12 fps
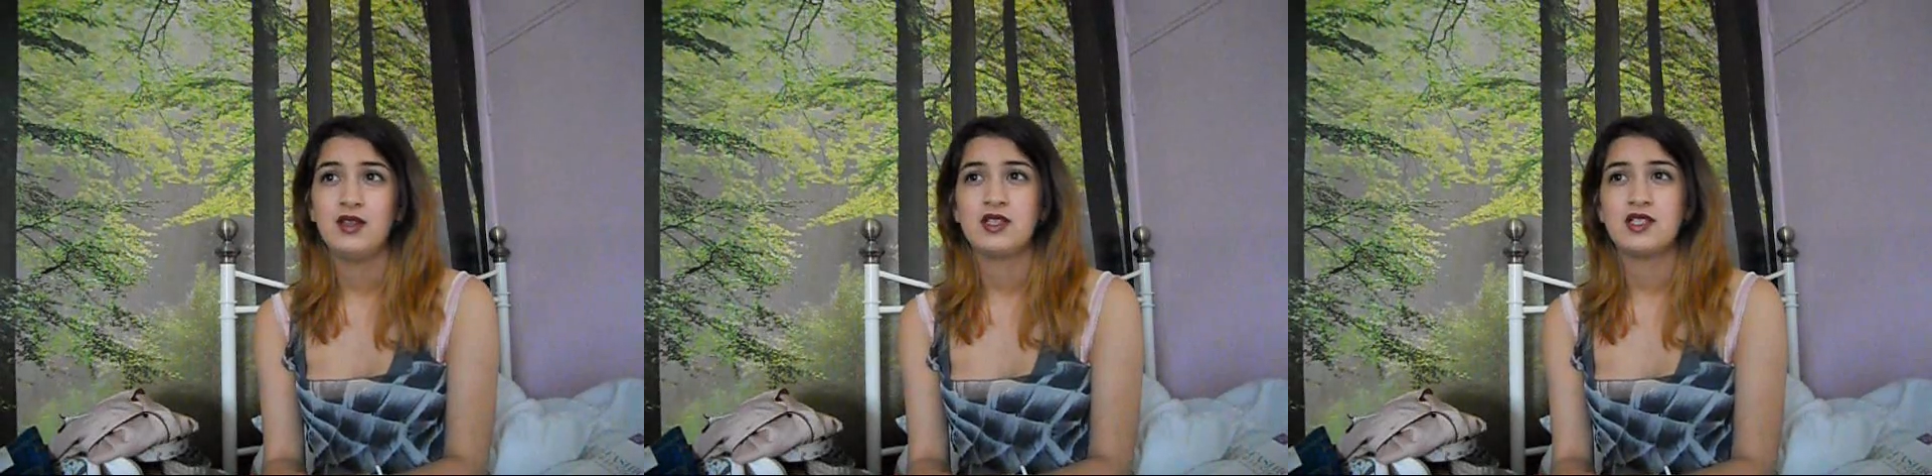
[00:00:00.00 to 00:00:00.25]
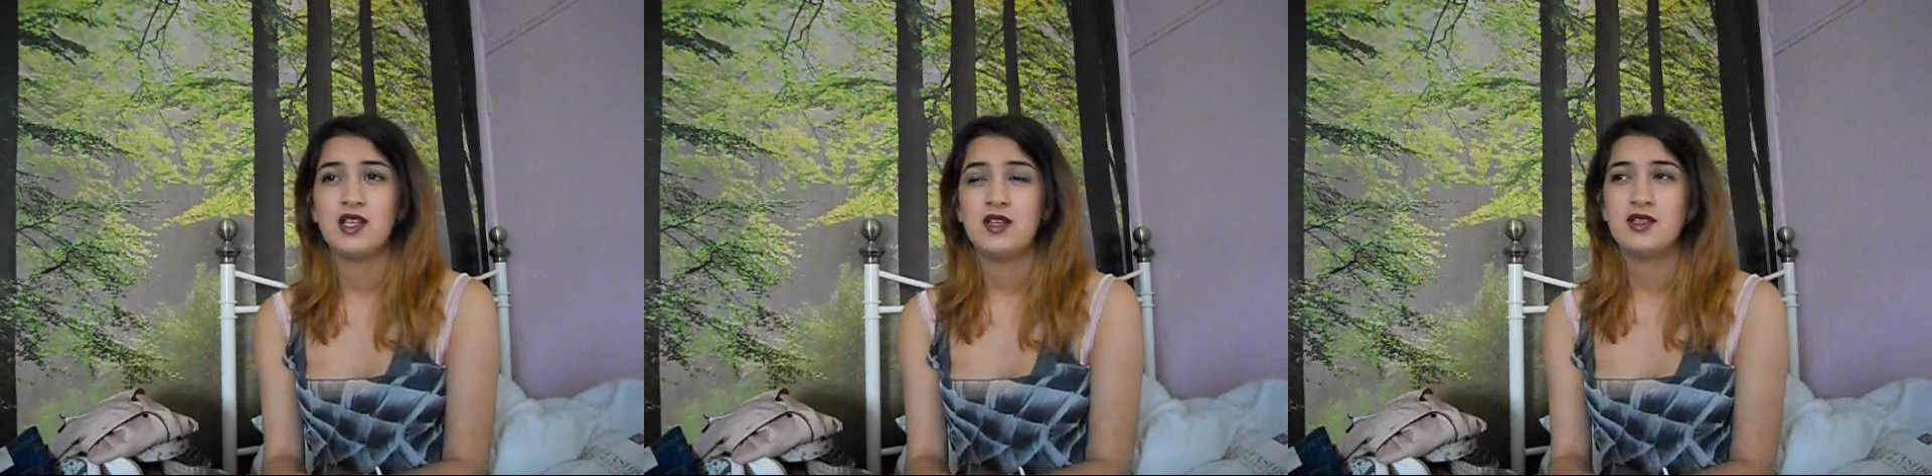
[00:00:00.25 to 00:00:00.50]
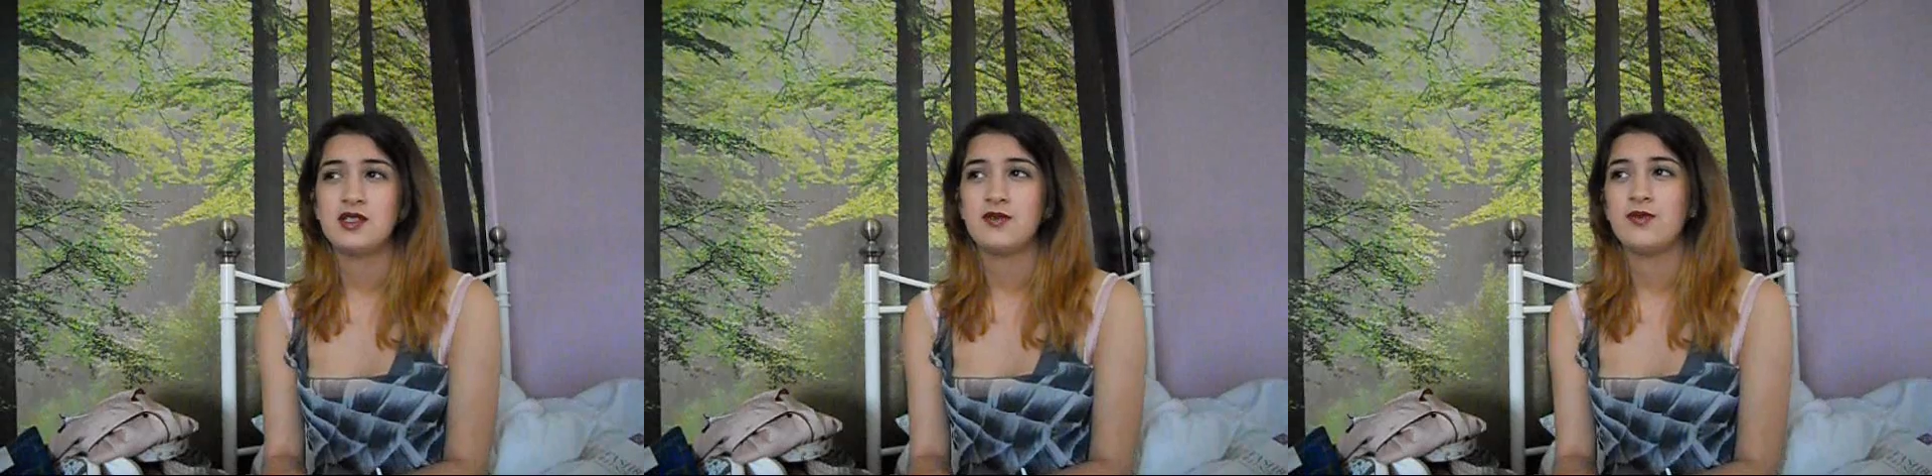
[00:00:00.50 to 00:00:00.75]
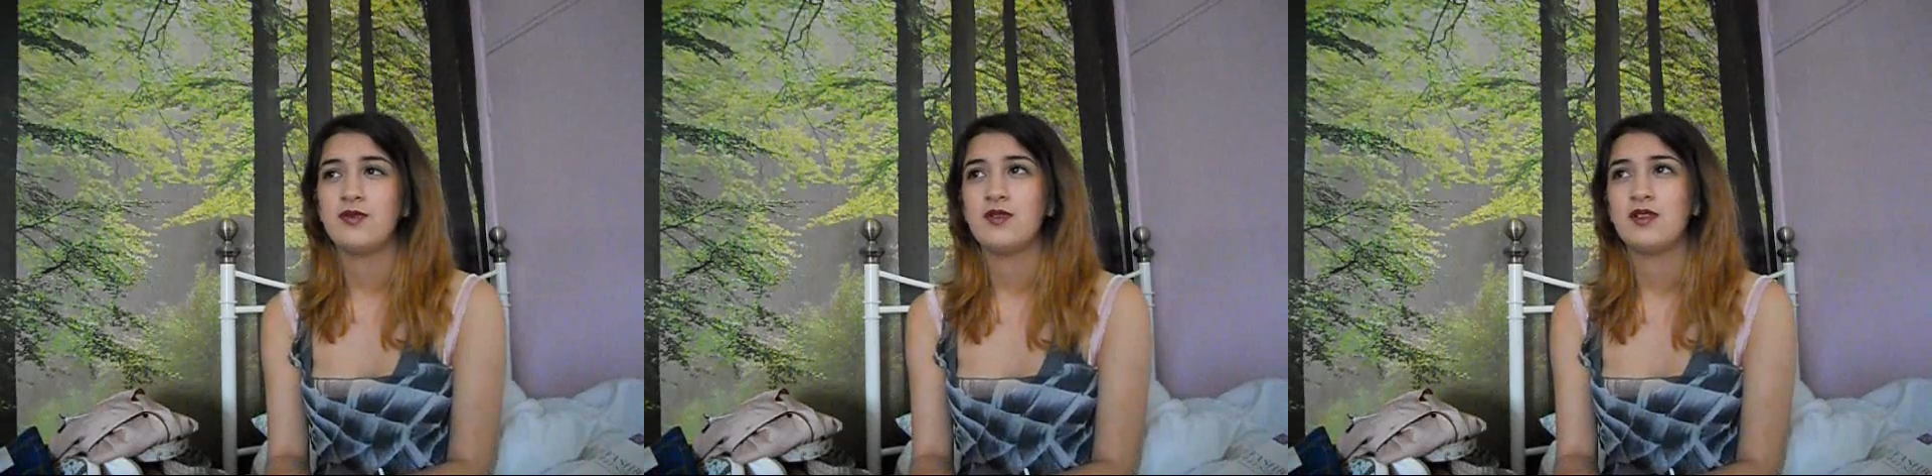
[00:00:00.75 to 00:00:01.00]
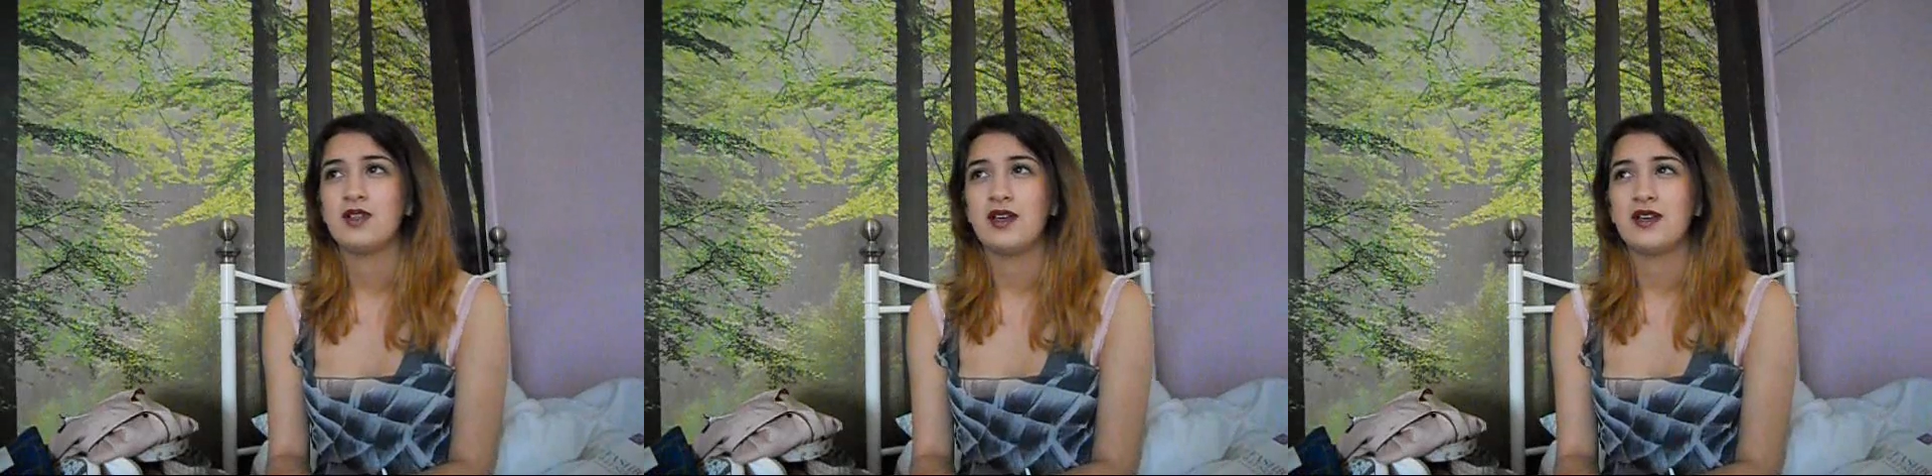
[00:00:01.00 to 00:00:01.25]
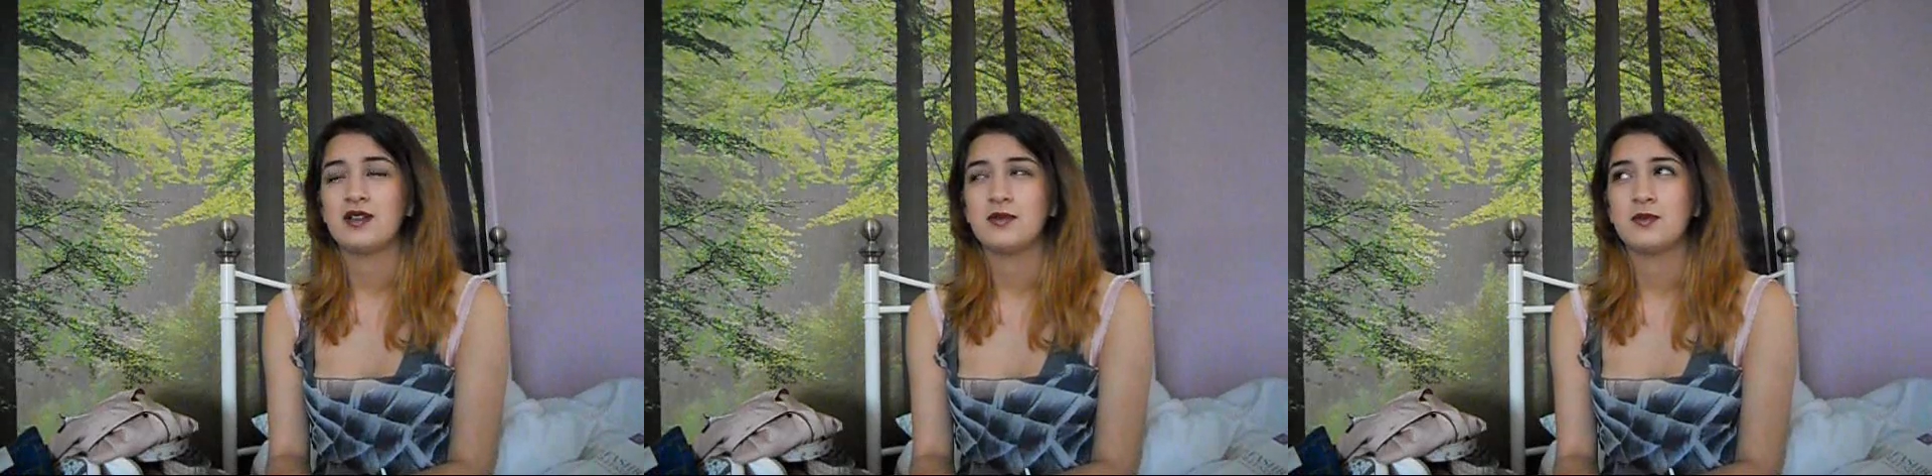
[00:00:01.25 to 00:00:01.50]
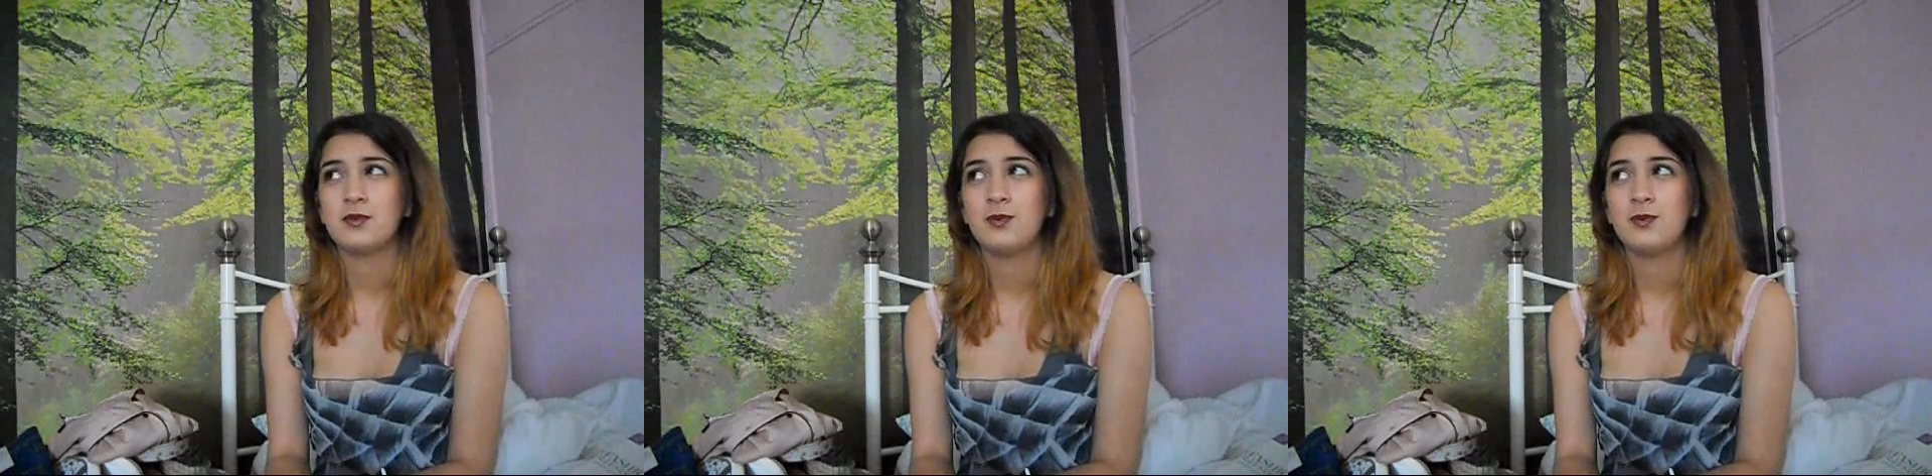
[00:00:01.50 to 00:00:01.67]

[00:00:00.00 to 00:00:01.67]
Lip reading: There's loads of like